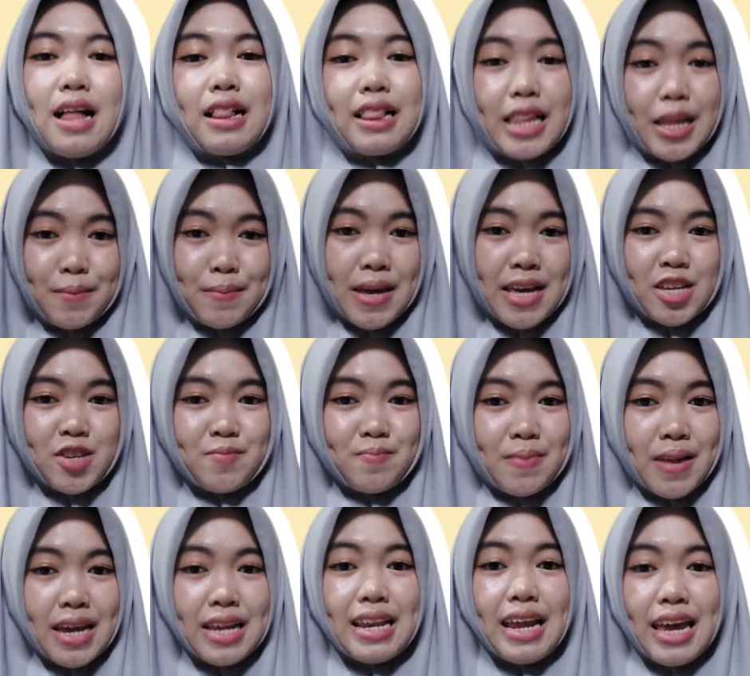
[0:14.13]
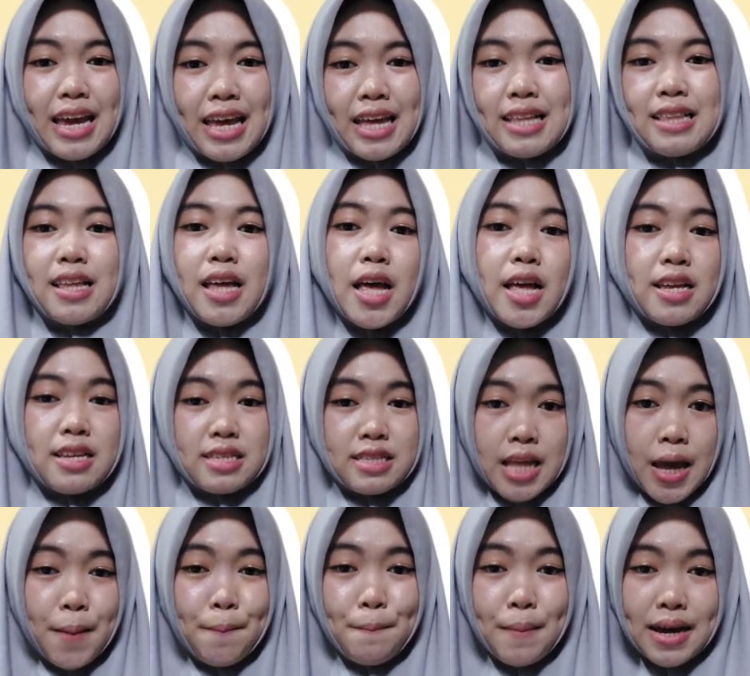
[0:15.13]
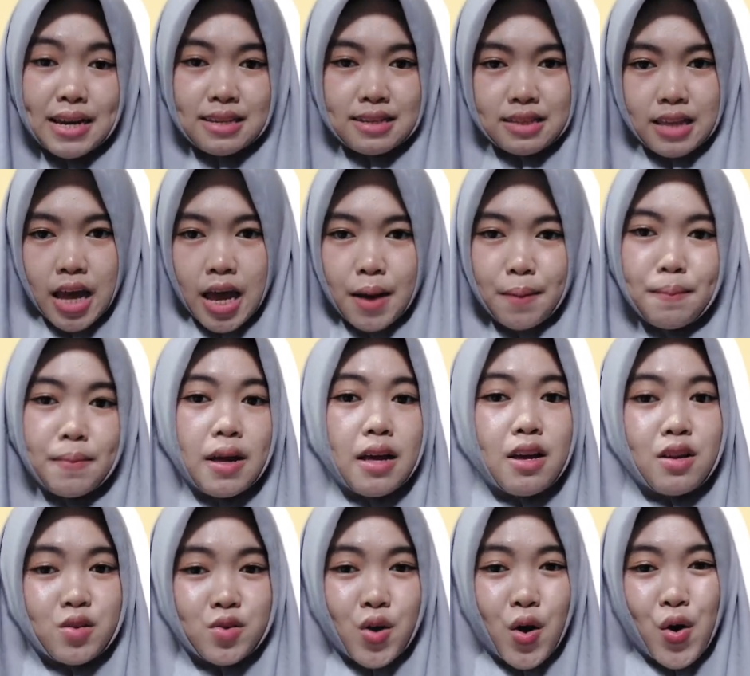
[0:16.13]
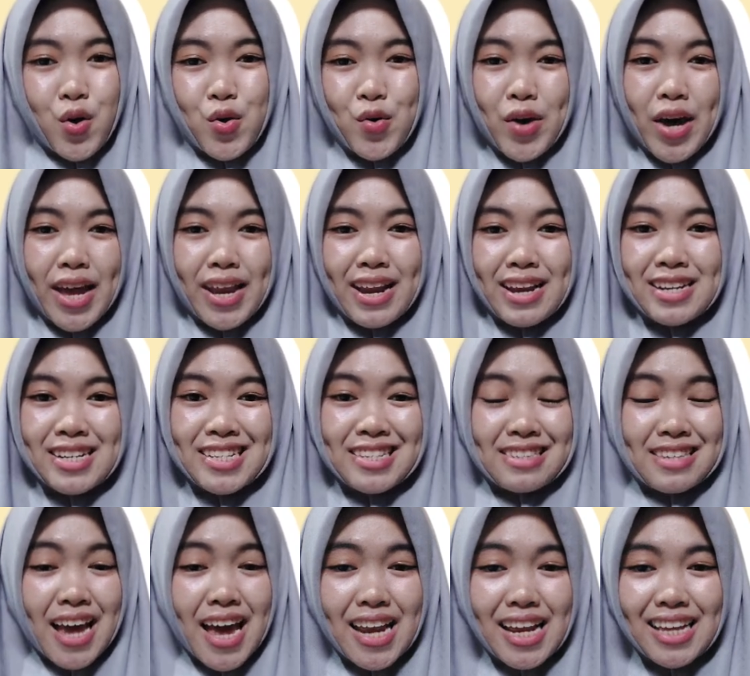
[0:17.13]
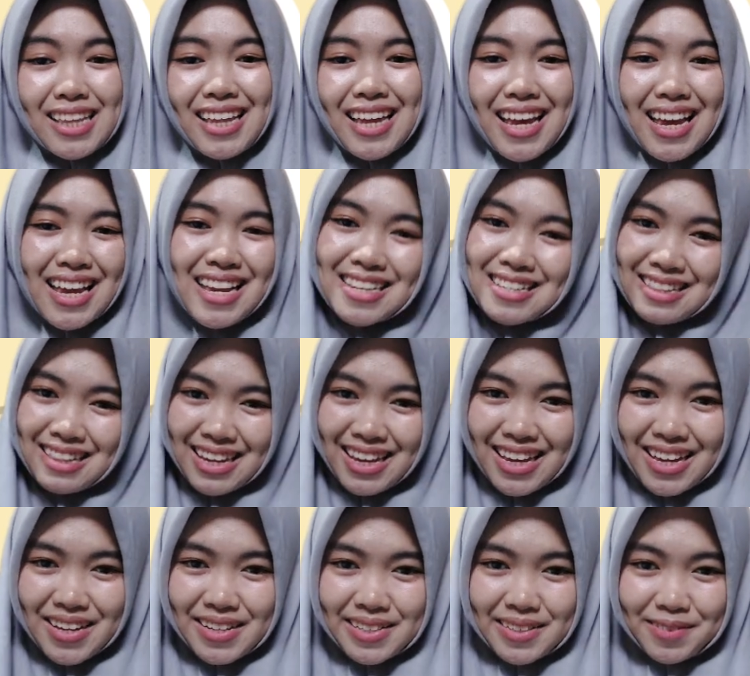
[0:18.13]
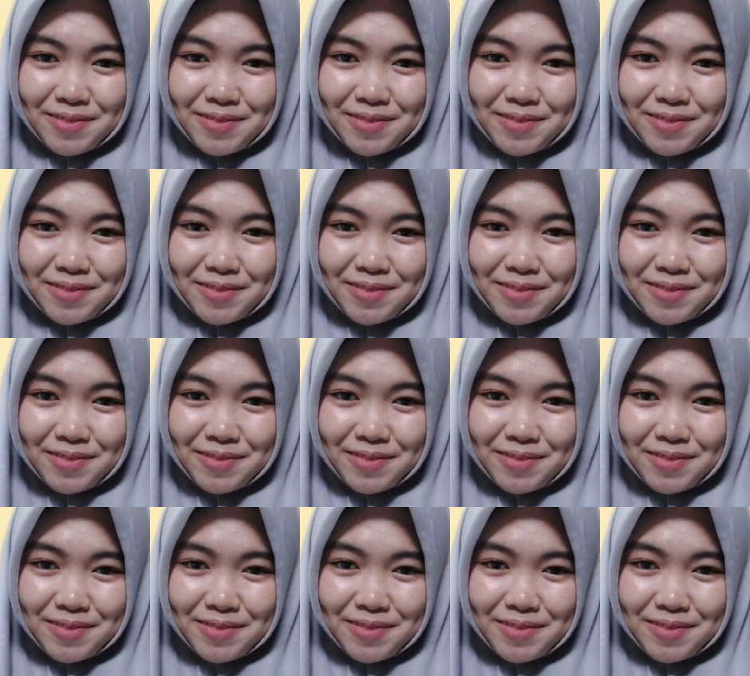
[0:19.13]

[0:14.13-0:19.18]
Let me explain it step by step so you can understand it easily.